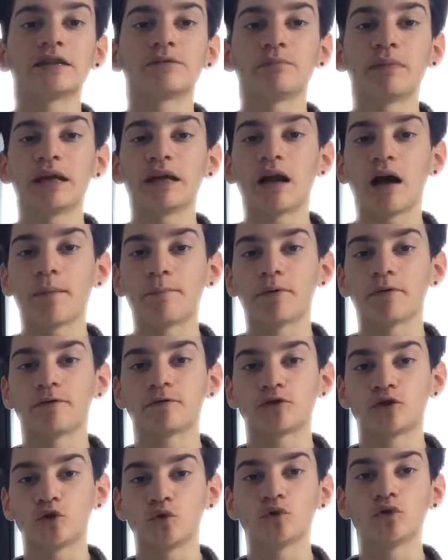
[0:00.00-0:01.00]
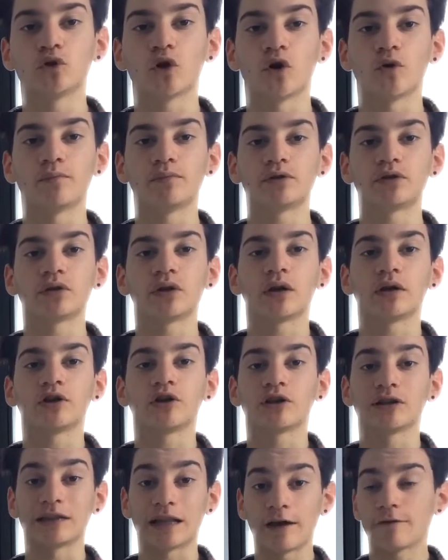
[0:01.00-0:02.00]
It is made up of 2 lobes,
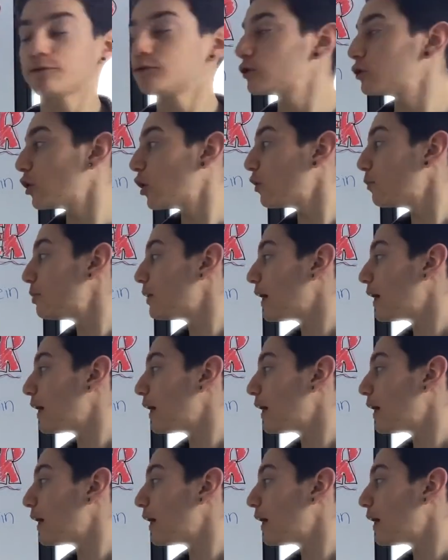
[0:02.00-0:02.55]
your left